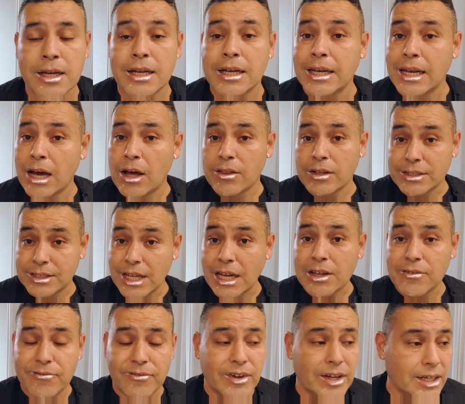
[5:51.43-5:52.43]
Now the
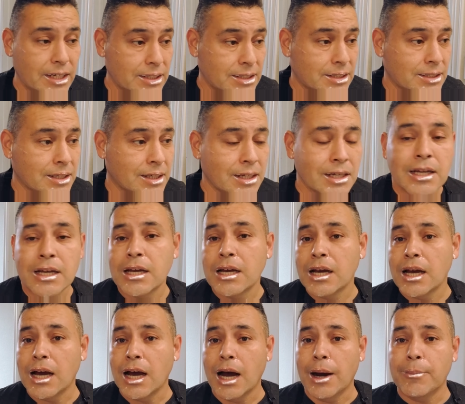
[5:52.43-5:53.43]
second phase,
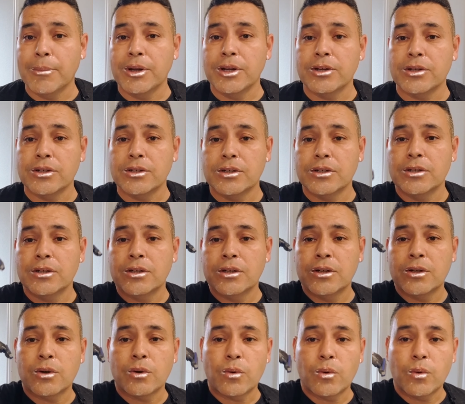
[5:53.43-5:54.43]
I'm gonna
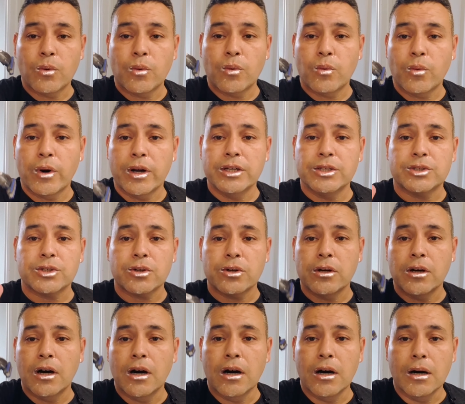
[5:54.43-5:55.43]
razor
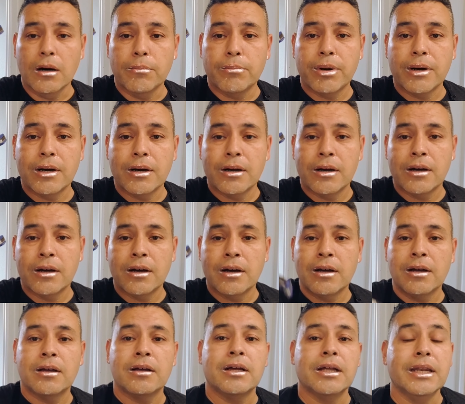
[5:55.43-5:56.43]
up.
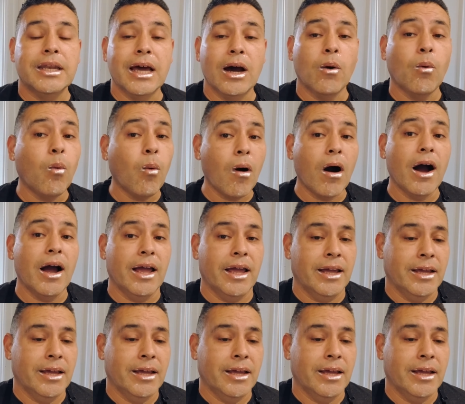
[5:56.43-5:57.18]
Now why?